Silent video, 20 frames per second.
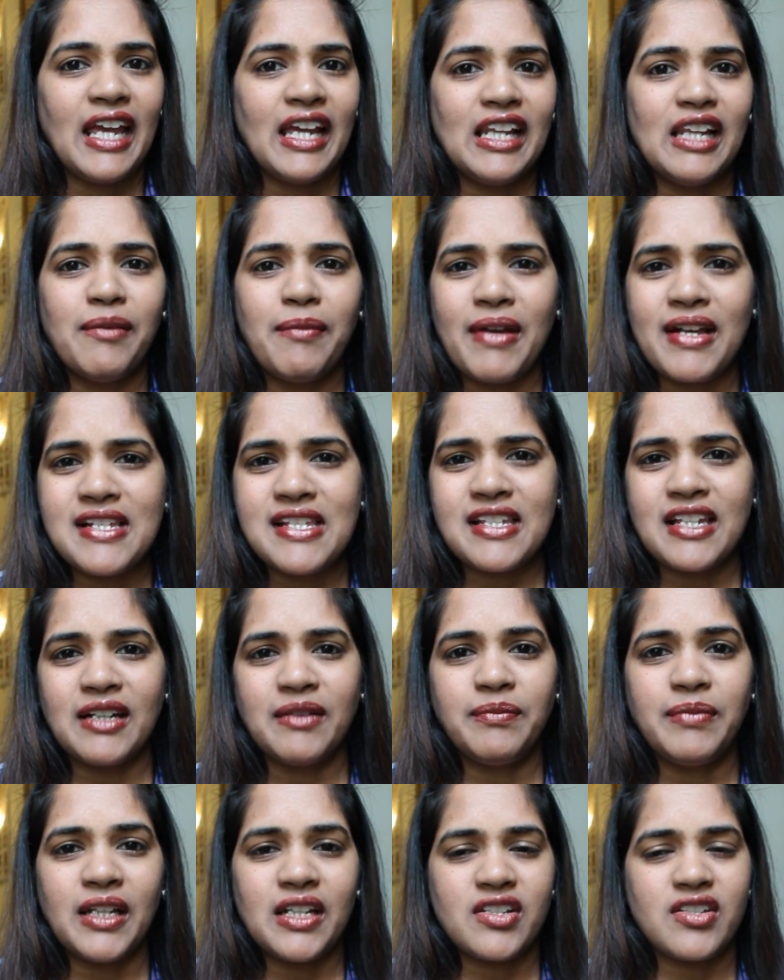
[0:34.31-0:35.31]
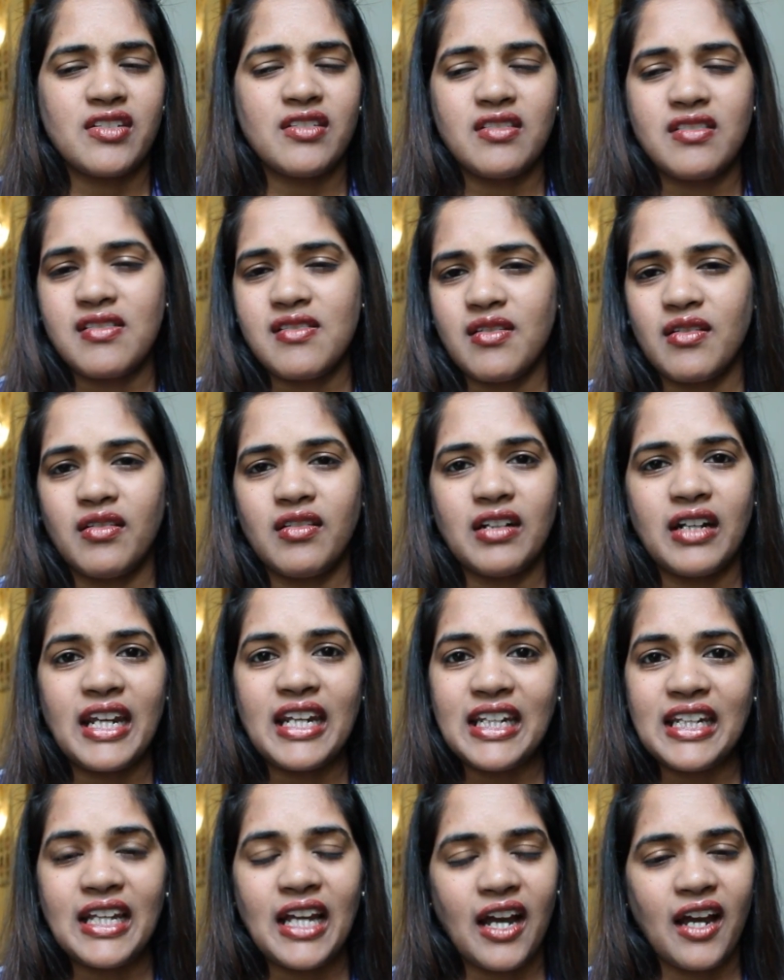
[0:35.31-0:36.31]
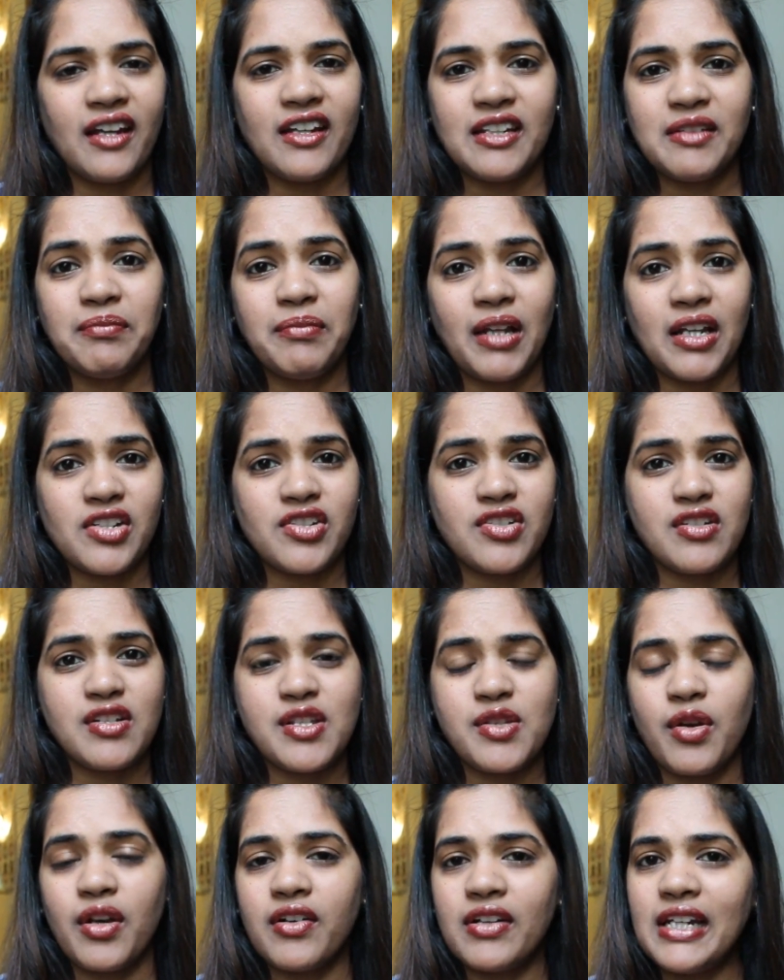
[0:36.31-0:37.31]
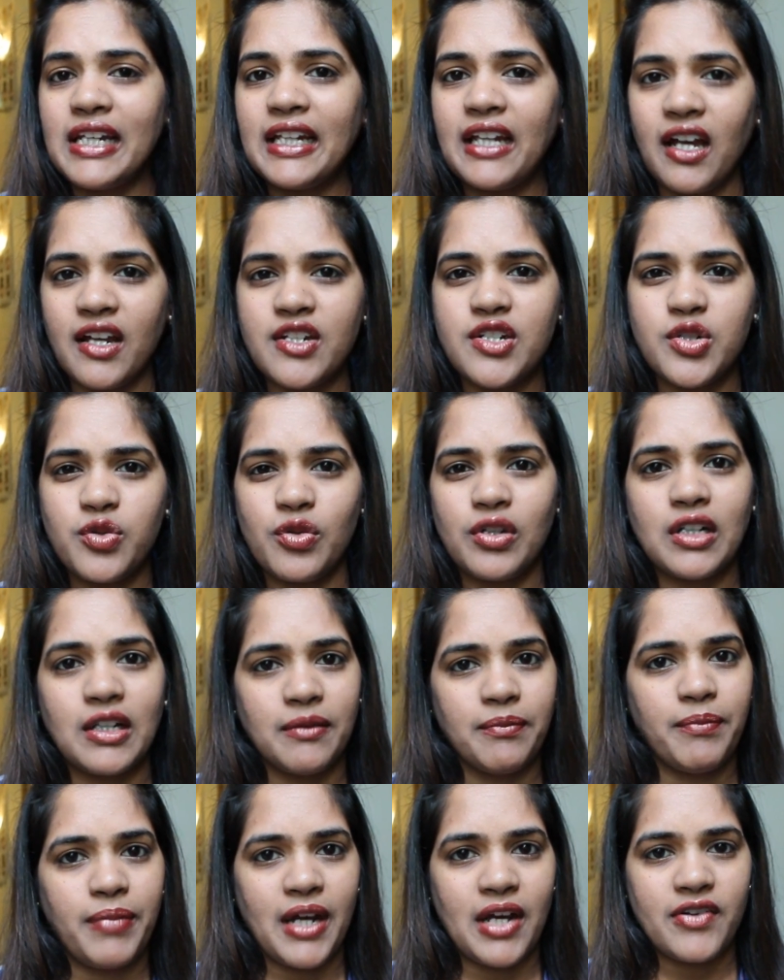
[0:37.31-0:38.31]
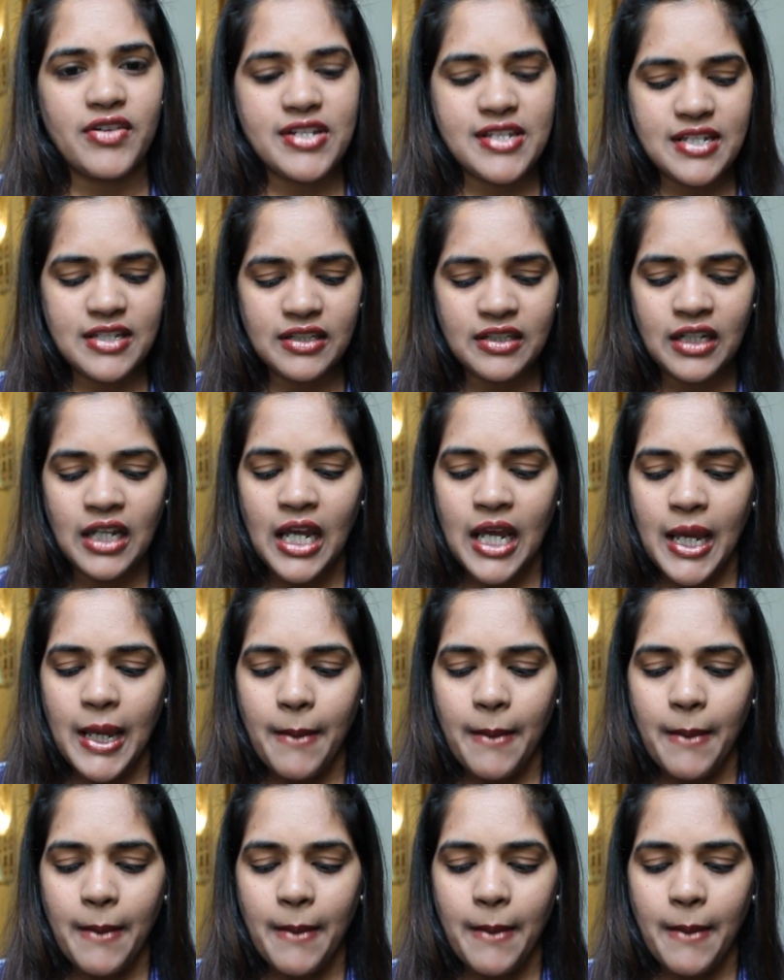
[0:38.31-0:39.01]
Illamasqua blushes or any high-end blushes, so I really can't do a comparison.